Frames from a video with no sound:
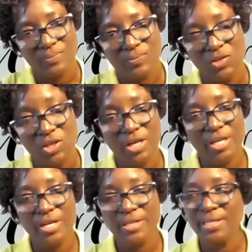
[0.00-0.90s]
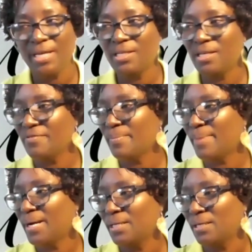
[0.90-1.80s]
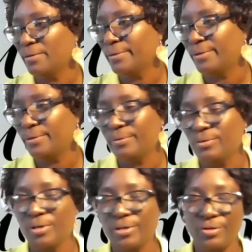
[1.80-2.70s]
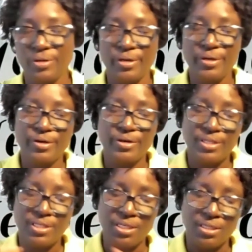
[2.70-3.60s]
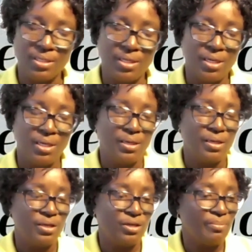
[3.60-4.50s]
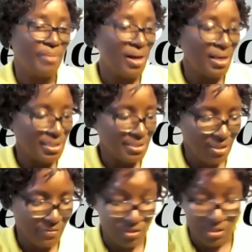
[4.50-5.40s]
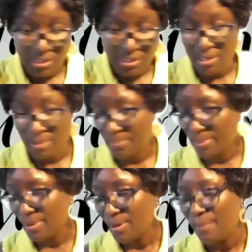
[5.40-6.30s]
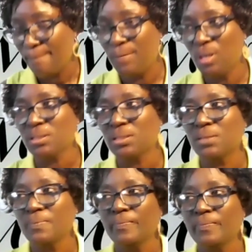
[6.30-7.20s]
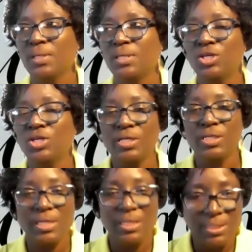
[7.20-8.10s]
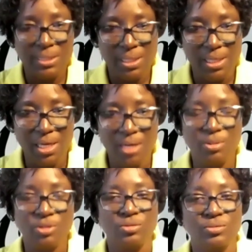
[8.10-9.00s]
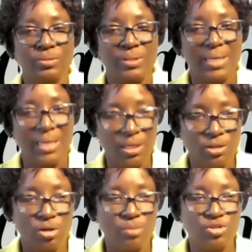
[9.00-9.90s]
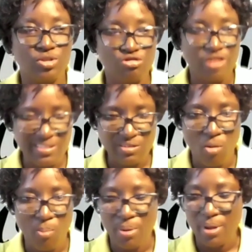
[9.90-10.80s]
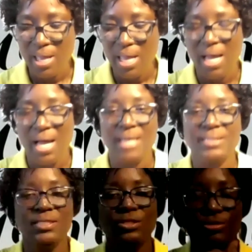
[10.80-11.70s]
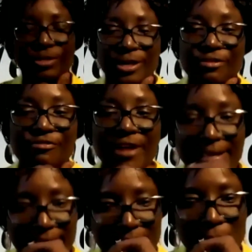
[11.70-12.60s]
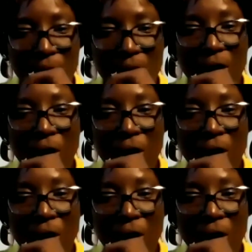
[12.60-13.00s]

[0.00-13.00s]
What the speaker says: You're telling everybody you're hurting, you bawl yourself to sleep, but you're still able to get up, dress up, and sit down and write a book.